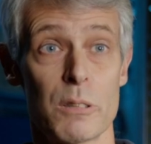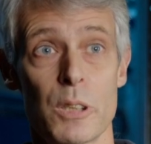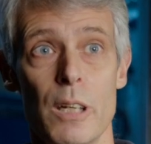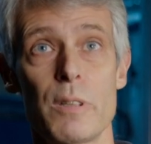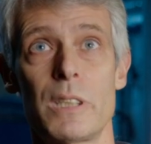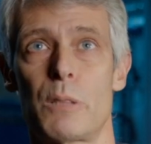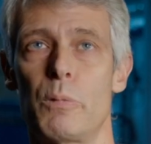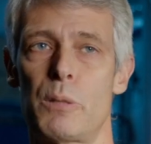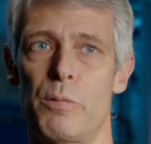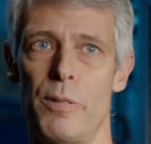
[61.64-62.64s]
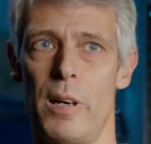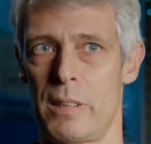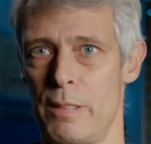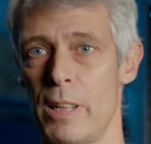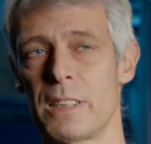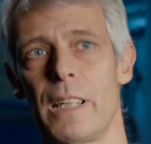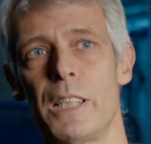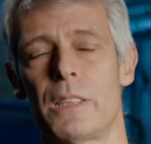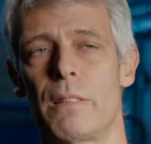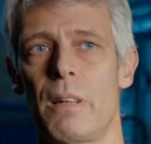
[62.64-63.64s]
services which provide the
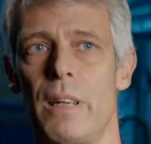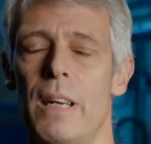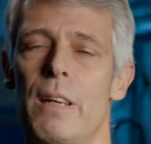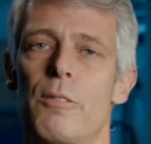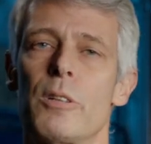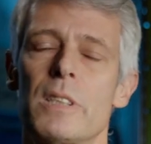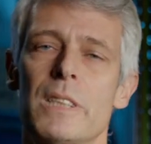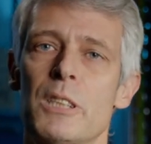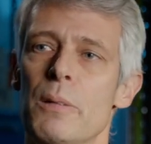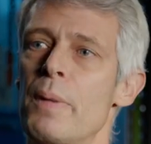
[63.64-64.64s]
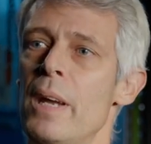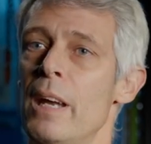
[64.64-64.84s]
ventilation through the system.